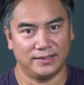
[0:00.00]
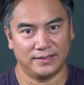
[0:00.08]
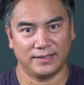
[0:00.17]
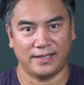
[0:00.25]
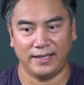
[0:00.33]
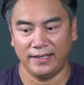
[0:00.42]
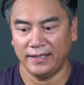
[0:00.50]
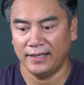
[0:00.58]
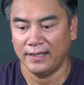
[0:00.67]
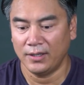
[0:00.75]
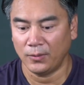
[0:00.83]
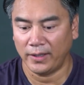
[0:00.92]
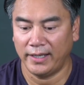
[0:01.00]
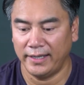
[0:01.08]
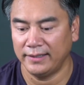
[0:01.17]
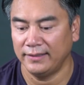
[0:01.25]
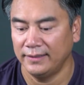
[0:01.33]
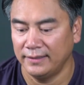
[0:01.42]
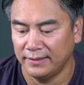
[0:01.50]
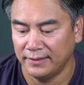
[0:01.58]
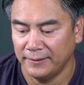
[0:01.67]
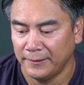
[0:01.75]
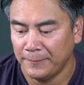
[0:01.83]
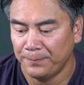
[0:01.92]
okay? While
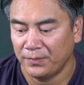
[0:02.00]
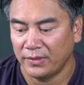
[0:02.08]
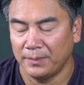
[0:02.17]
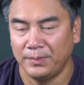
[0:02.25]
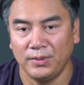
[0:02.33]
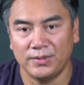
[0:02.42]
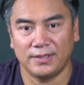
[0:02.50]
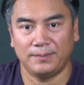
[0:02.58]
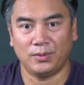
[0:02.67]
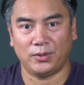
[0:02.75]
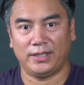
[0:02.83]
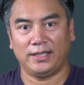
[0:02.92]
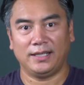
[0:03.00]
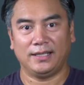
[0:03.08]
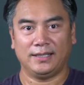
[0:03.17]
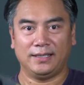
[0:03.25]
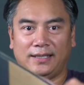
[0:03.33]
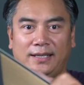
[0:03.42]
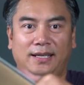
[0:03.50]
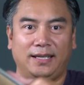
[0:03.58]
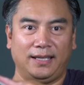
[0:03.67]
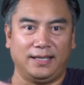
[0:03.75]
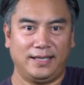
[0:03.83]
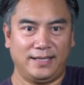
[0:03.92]
the boosted board
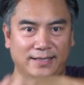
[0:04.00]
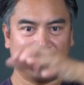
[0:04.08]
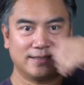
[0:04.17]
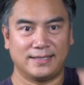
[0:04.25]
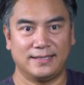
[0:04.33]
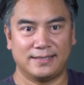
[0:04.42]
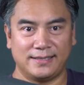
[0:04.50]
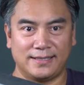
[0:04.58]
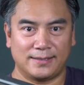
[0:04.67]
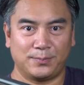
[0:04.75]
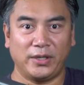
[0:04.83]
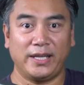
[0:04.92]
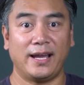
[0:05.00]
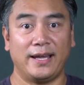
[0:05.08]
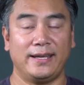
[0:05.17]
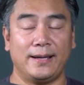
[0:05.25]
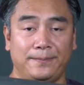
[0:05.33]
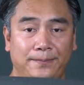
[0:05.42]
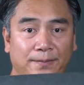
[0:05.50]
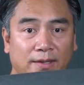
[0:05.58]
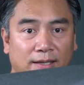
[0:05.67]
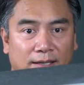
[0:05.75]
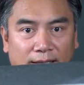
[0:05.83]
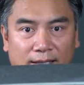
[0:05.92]
sits pretty high up.
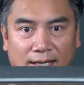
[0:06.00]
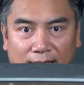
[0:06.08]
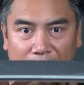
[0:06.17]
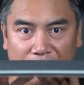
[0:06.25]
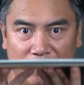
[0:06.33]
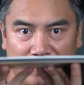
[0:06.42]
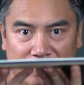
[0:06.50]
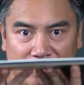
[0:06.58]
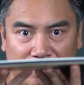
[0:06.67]
This is